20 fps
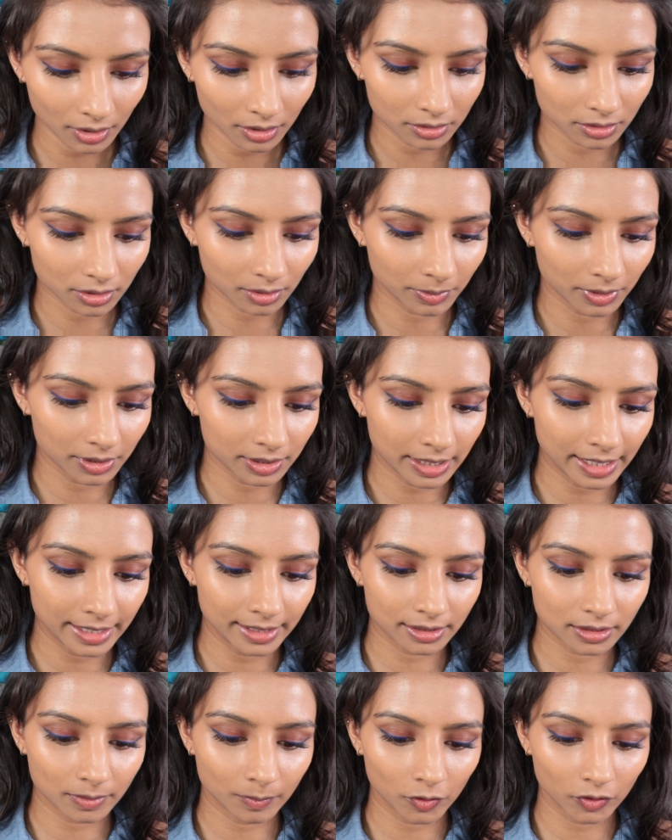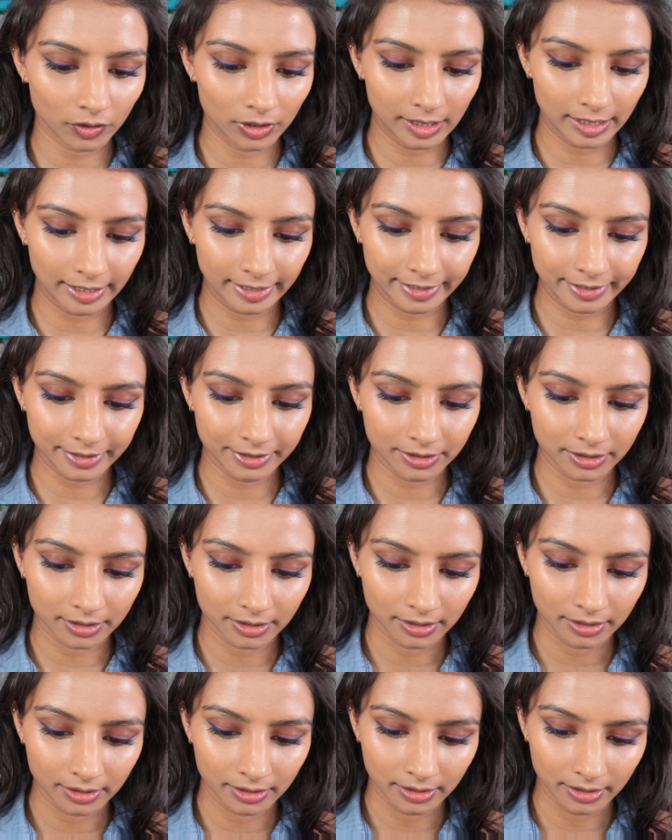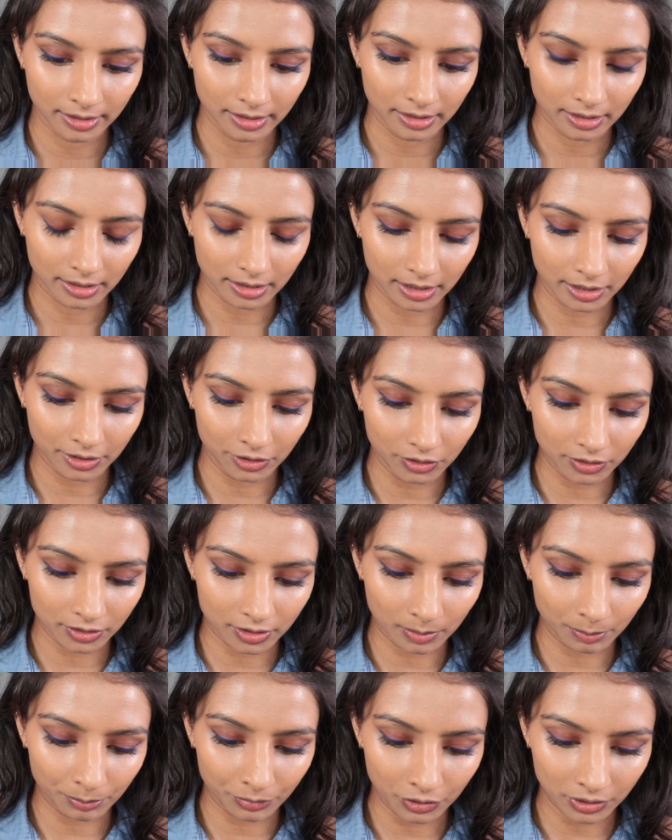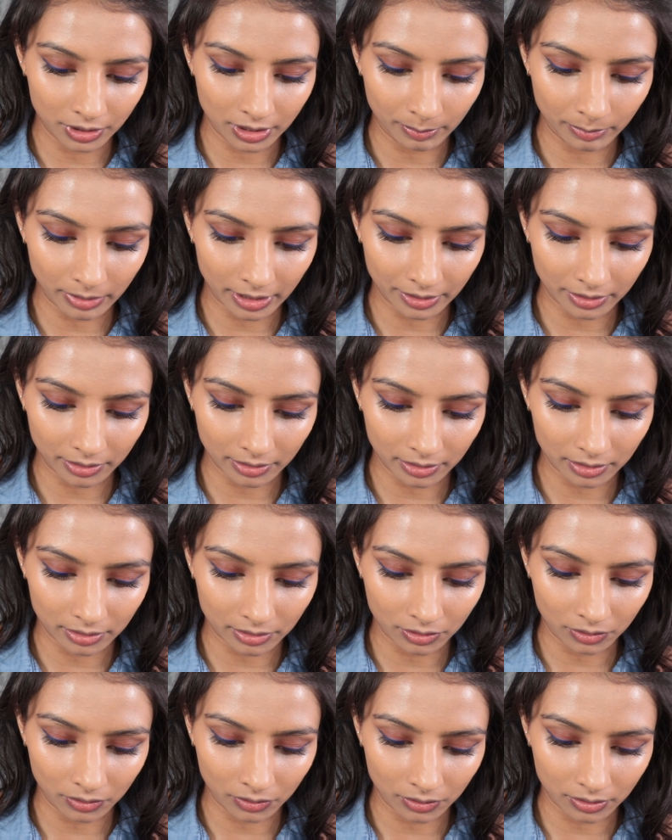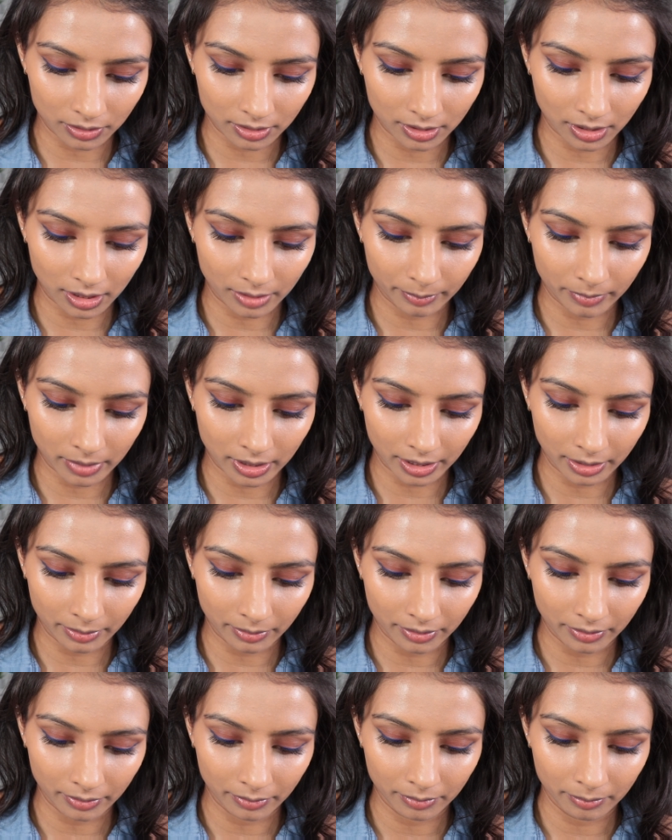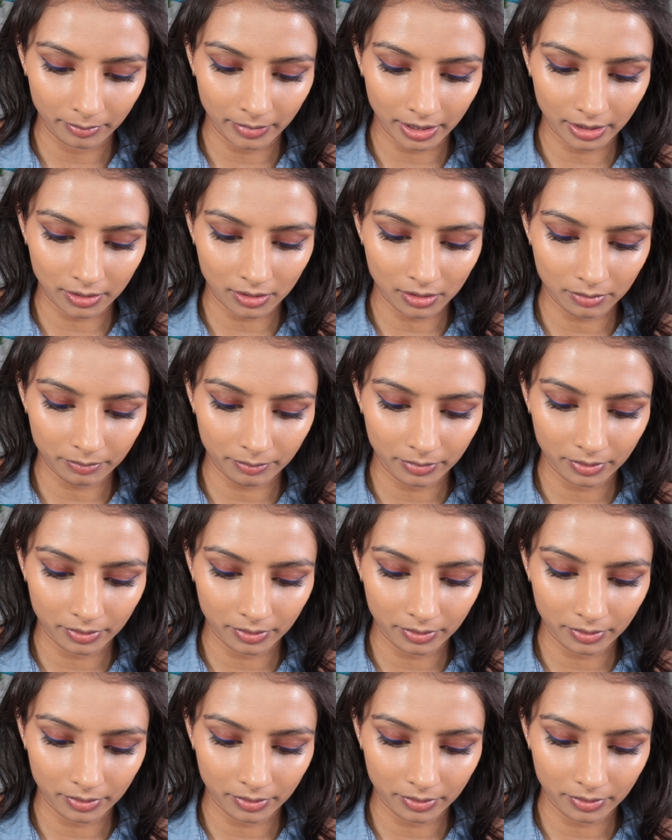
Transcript: So I'm going to take some on the lid and use the Beauty Blender to set my makeup.